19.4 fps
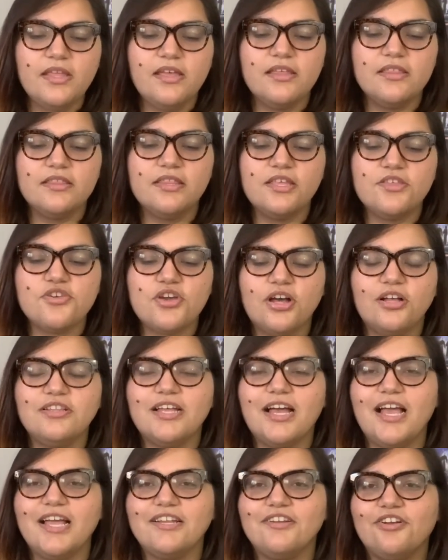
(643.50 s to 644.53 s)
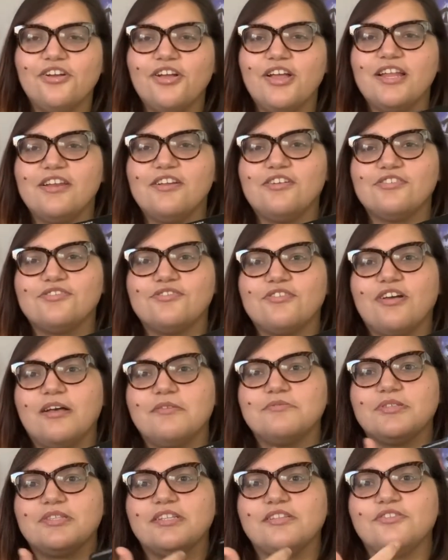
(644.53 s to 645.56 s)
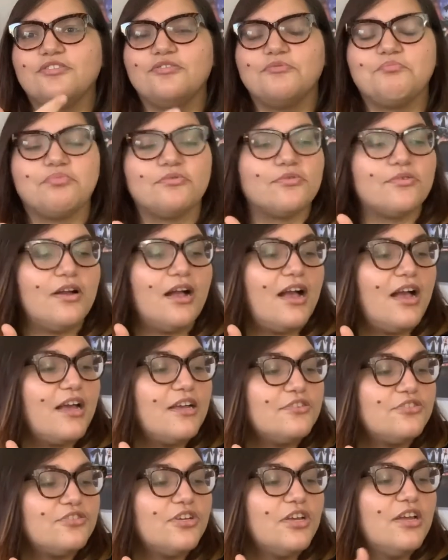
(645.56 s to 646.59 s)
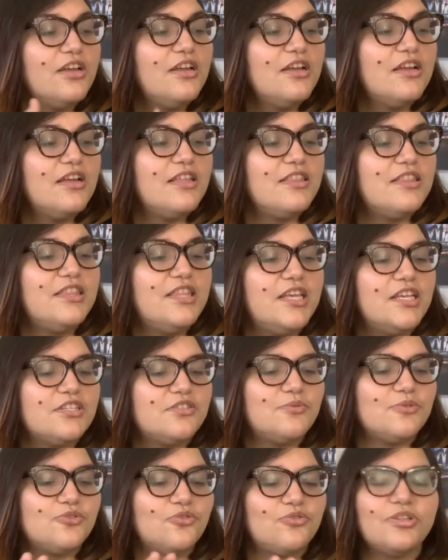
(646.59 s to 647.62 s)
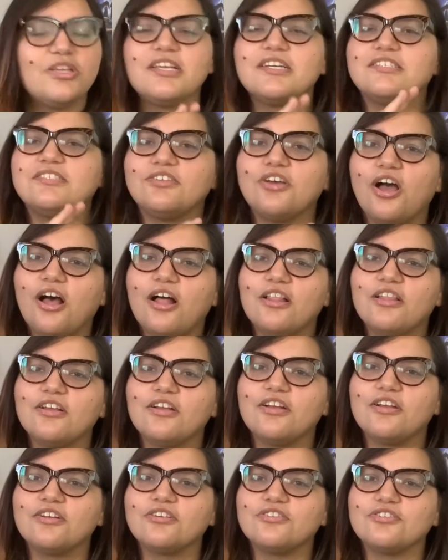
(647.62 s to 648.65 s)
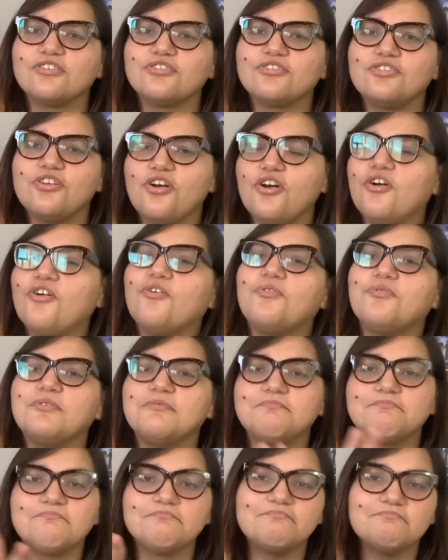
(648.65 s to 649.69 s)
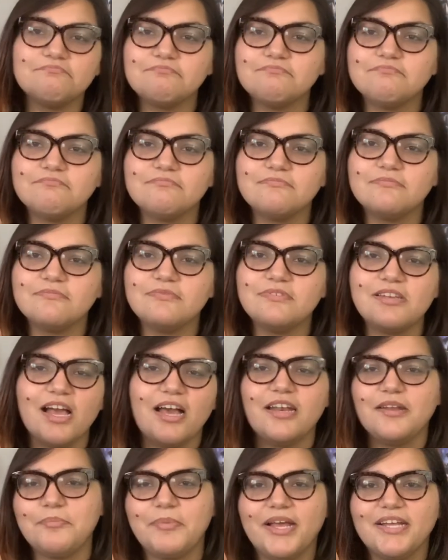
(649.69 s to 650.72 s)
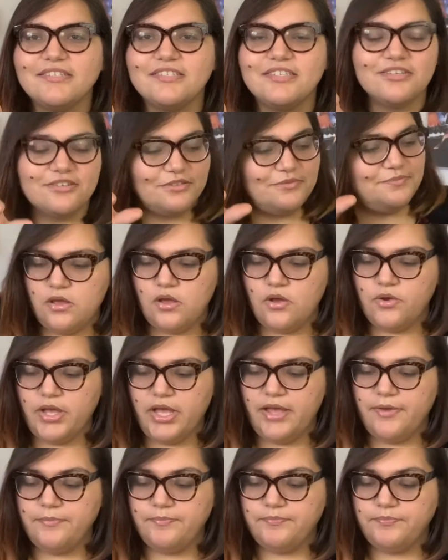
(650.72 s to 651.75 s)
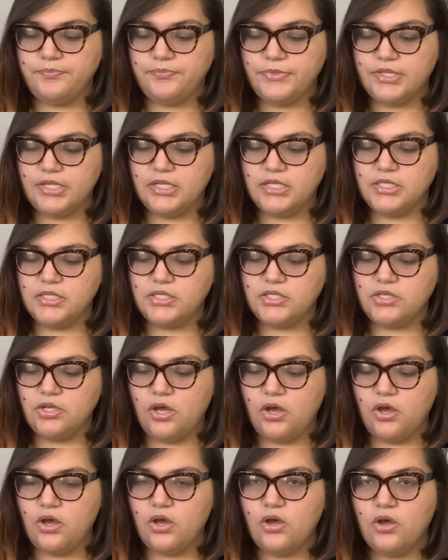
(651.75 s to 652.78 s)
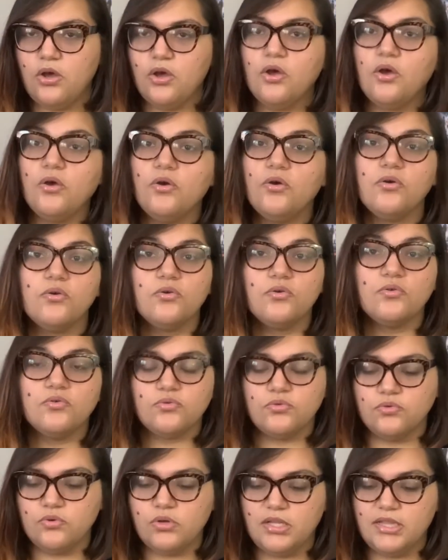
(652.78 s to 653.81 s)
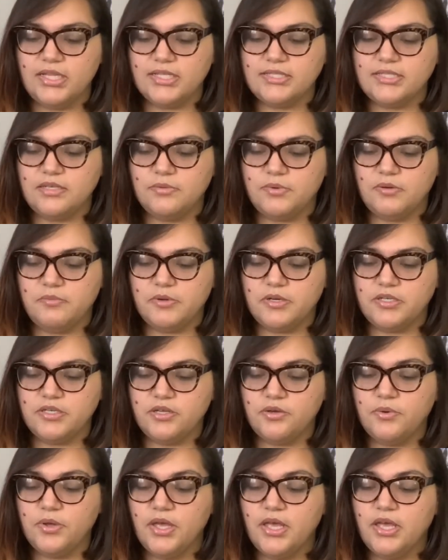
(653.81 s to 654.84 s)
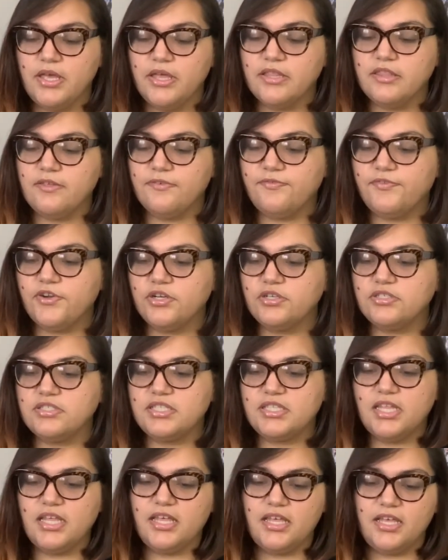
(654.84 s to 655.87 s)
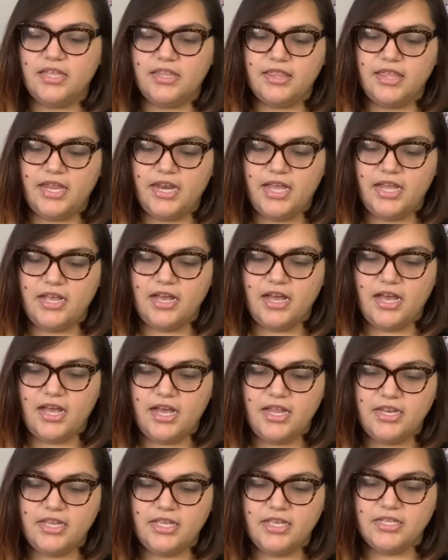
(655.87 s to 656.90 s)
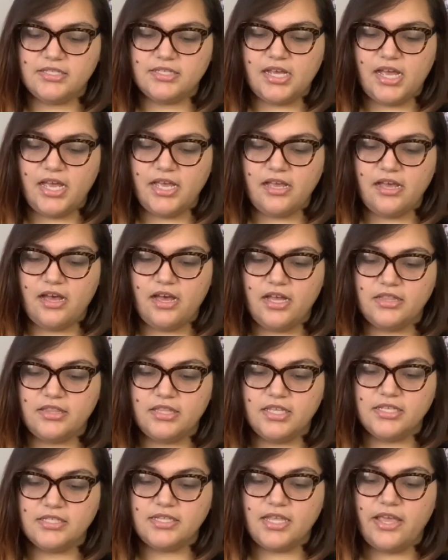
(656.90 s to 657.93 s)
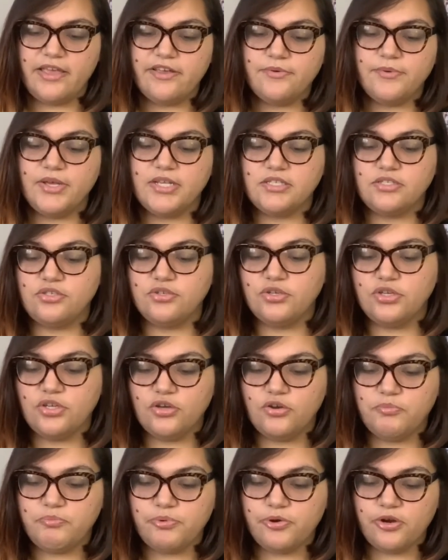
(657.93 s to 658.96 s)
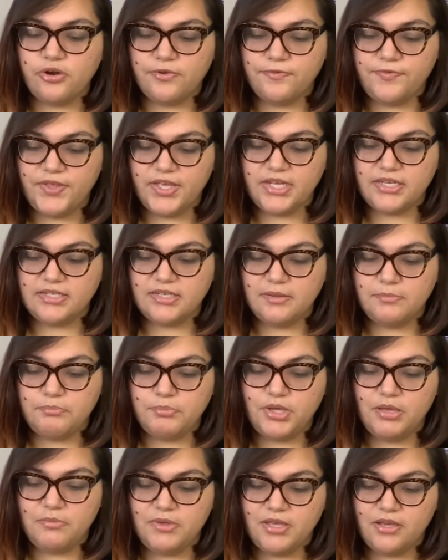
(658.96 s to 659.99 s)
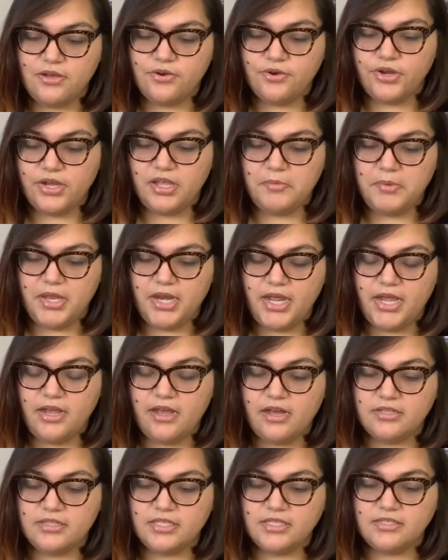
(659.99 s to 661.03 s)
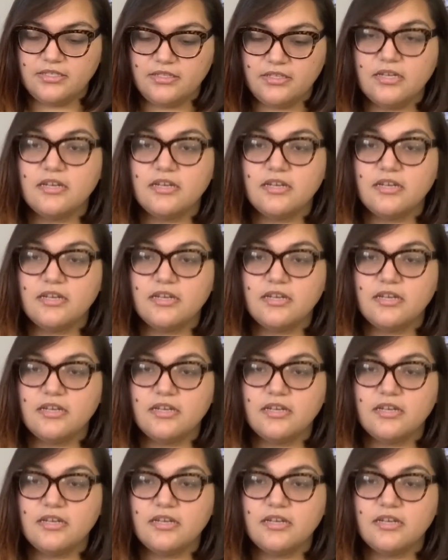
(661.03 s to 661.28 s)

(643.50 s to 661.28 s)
the gel liner and it also comes with a little brush. This was only $1, so not a bad deal. Okay, so let's see what I want to do. The first thing that I got is I got this AOA Studio Perfect BB Cream, and I got this in the